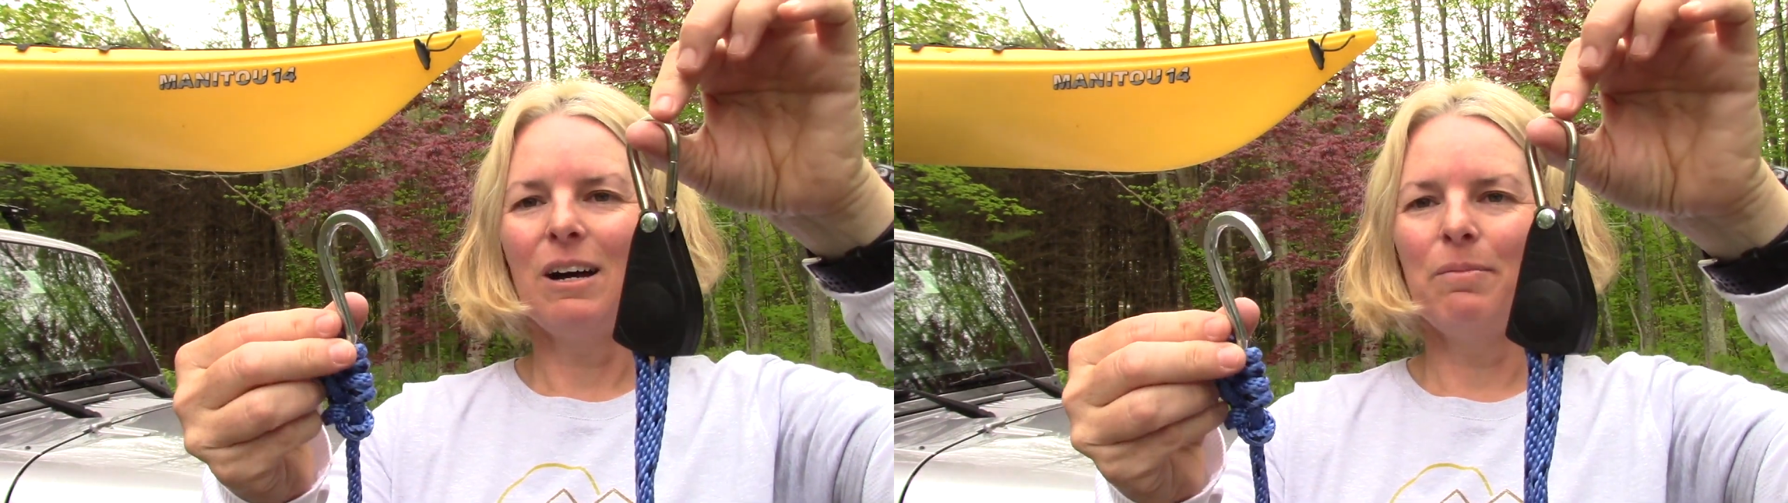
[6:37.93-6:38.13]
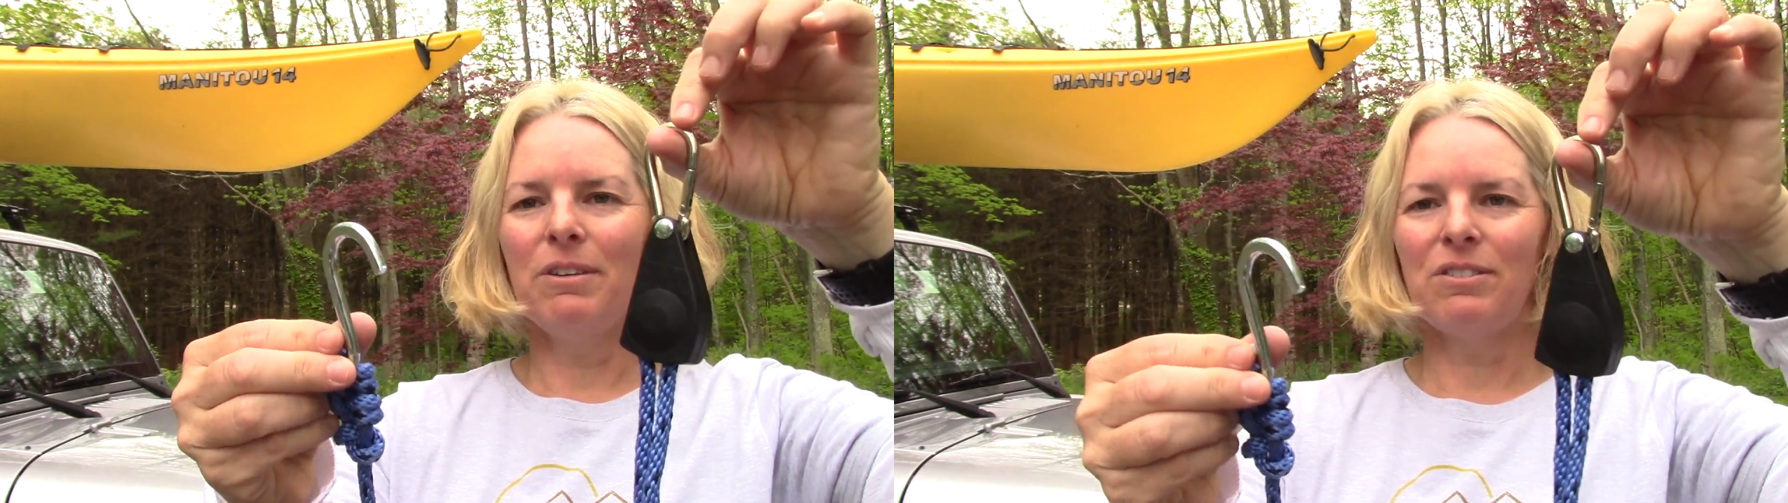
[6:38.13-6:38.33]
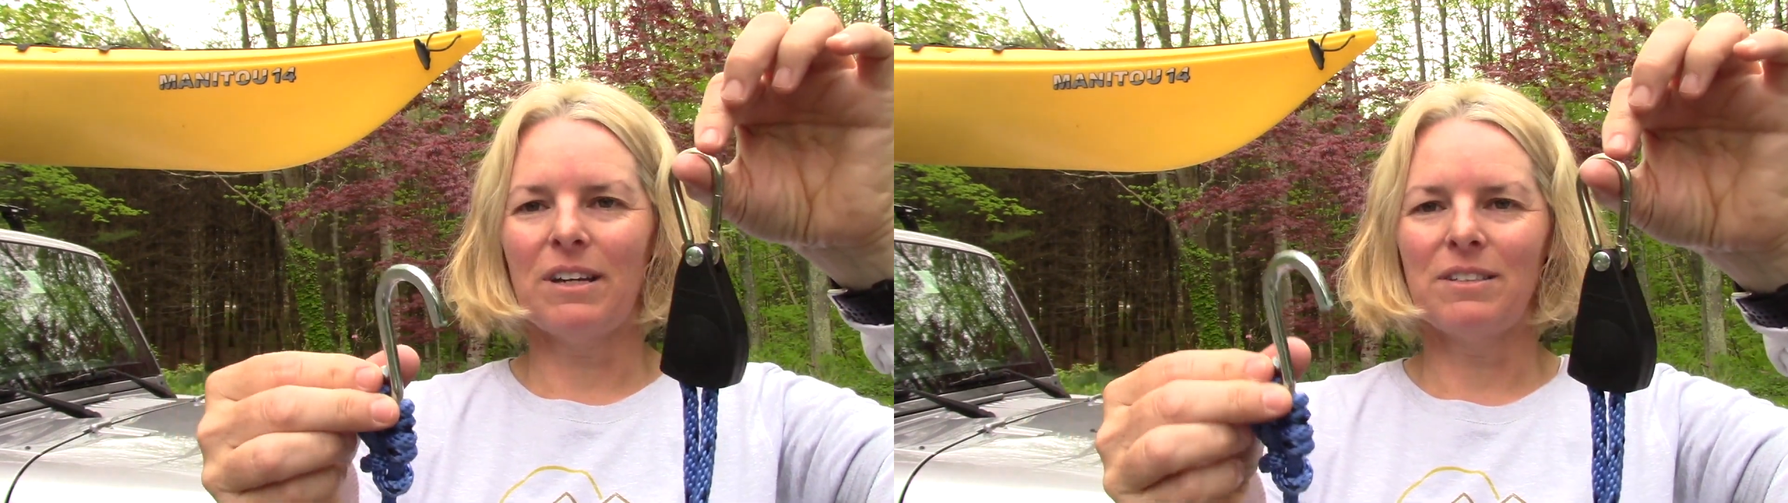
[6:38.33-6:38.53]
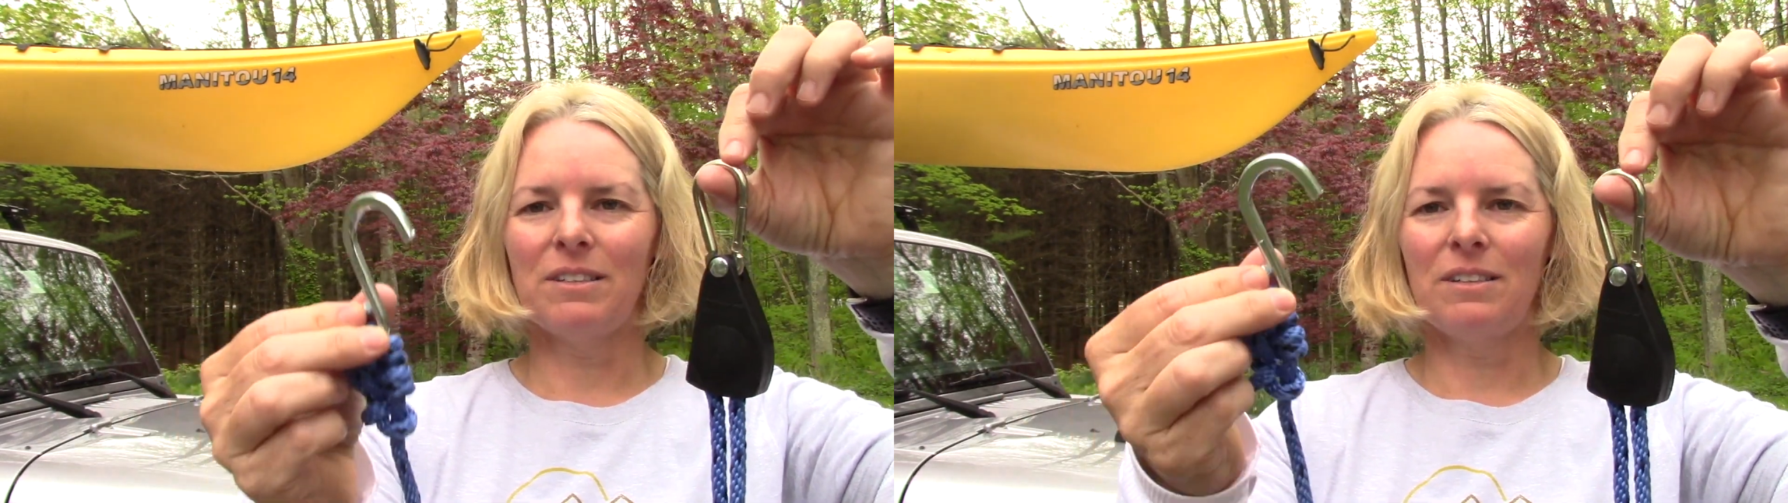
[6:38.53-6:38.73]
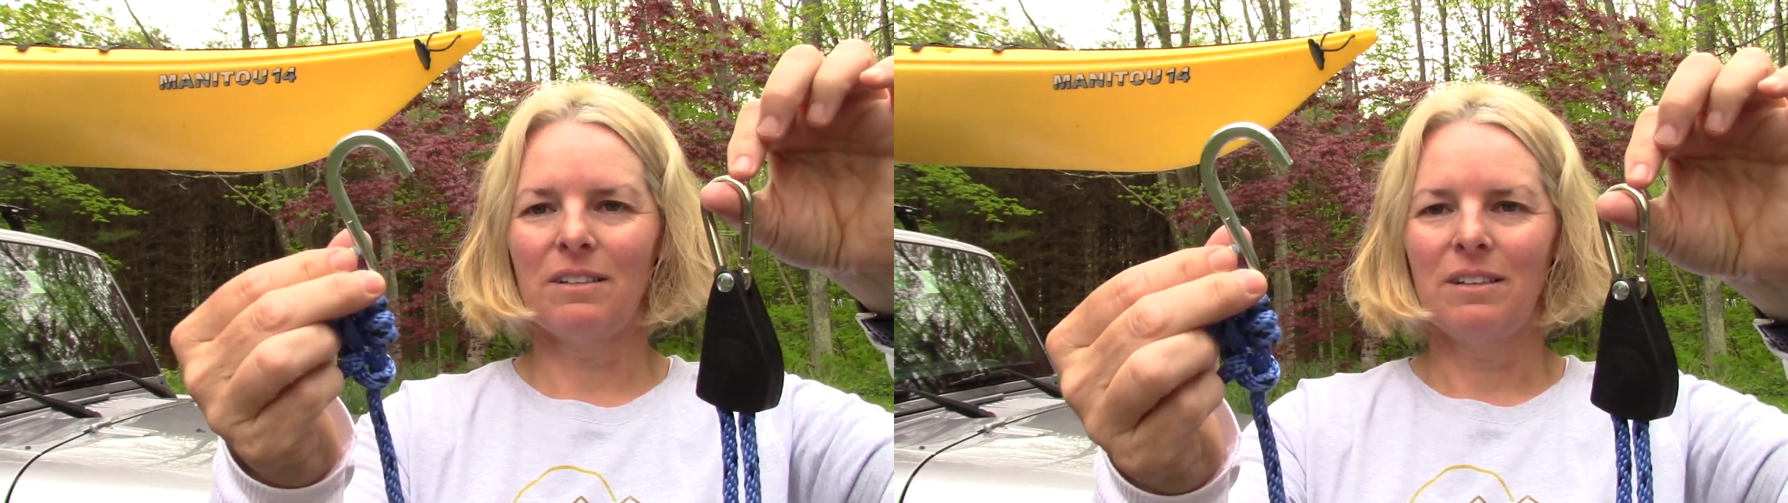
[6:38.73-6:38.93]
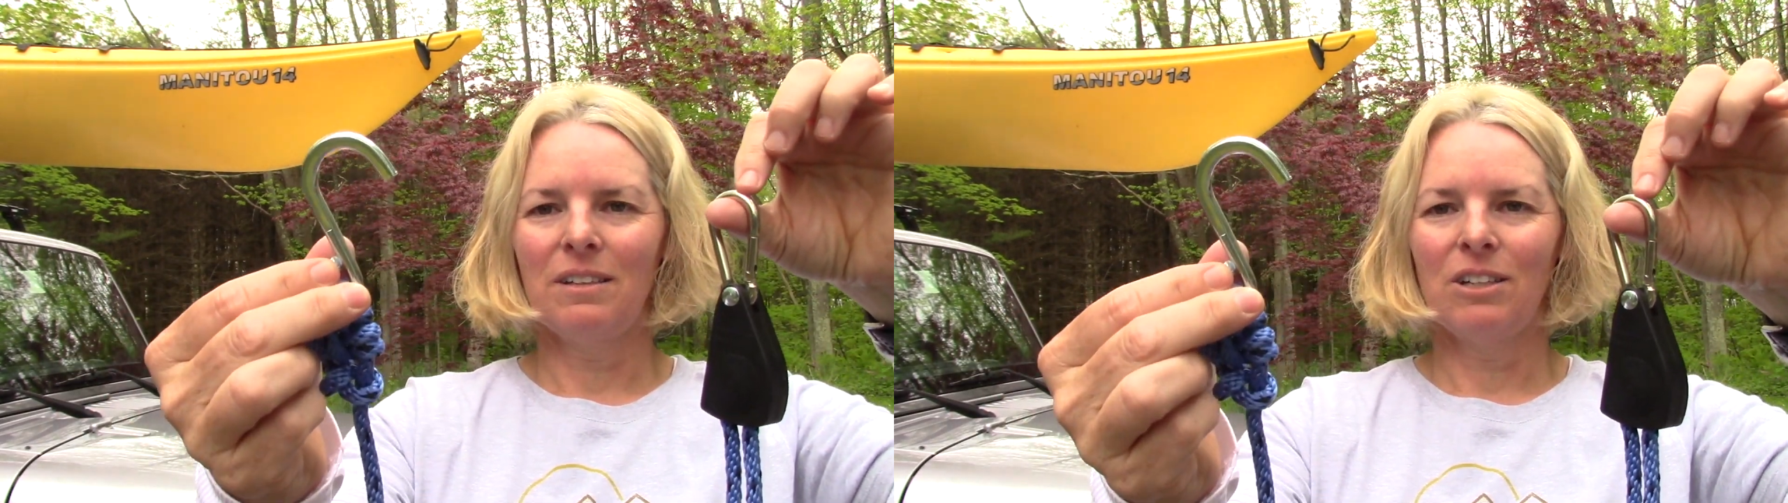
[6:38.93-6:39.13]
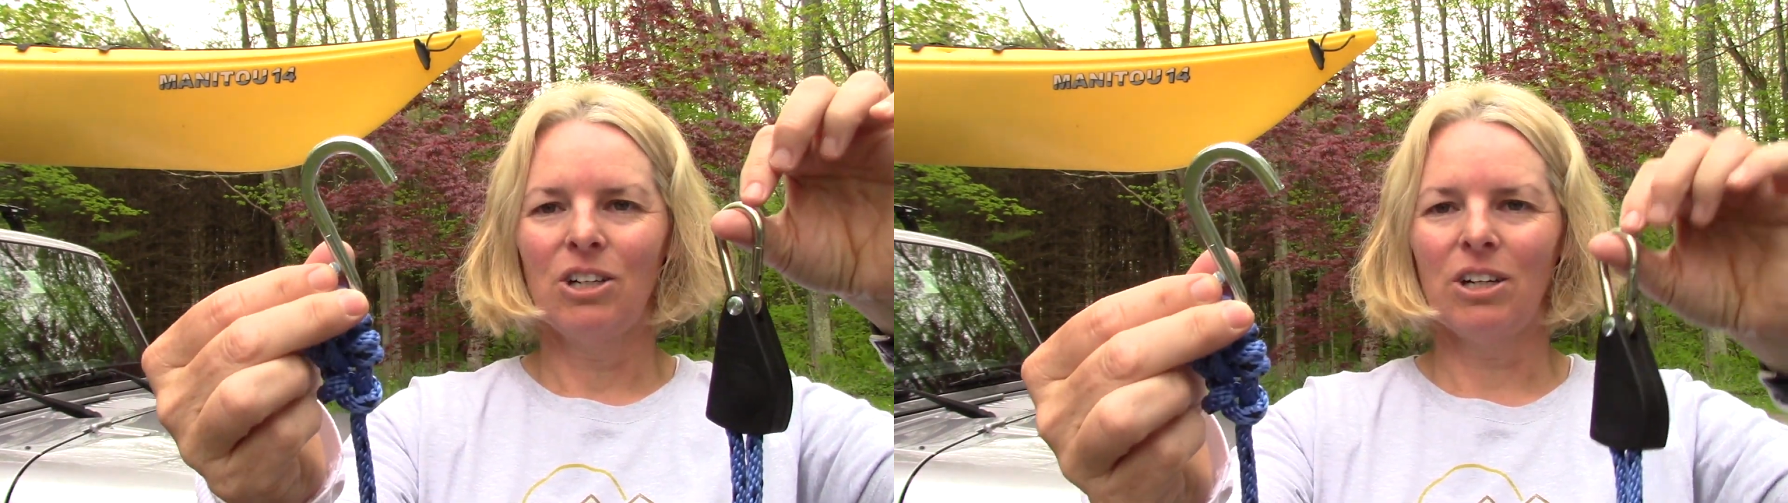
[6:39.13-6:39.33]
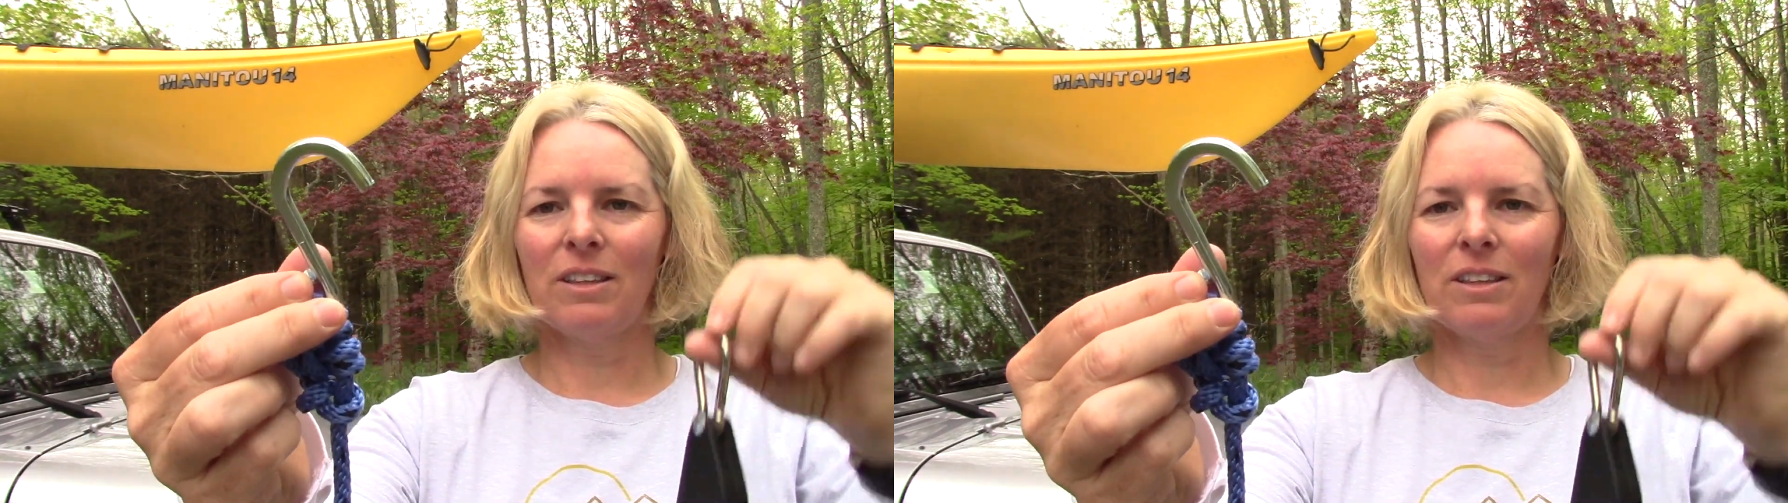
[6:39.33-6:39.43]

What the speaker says: This has a hook